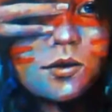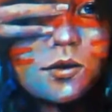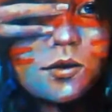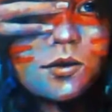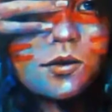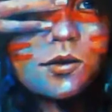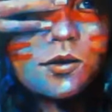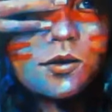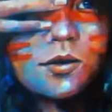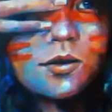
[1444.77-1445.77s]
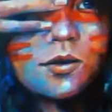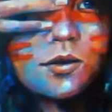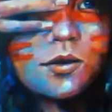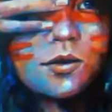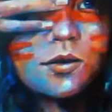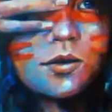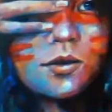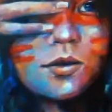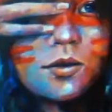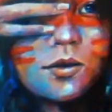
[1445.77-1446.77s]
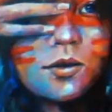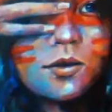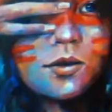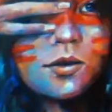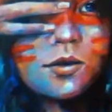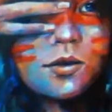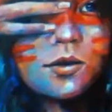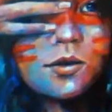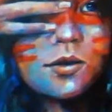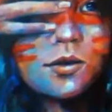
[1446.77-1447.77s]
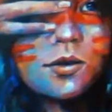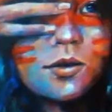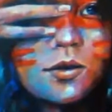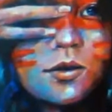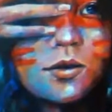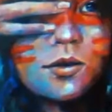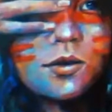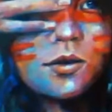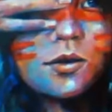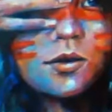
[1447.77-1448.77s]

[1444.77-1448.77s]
[no speech]